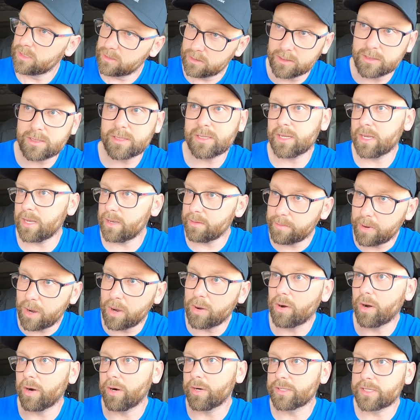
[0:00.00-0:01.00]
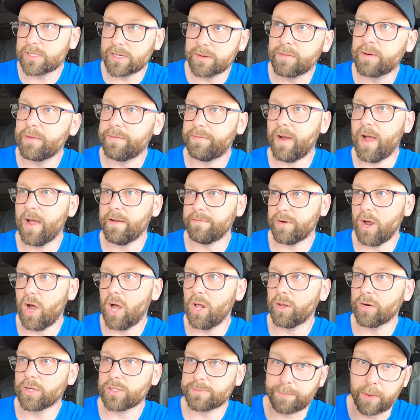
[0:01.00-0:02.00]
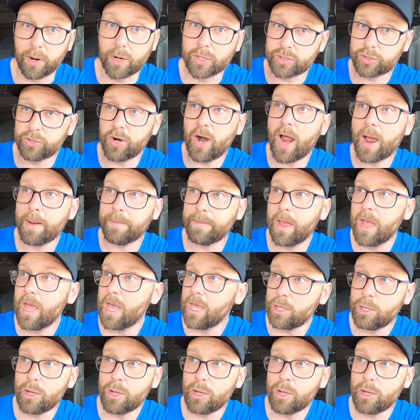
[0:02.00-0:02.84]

Let's say about one hundred seventy-five dollars per strap.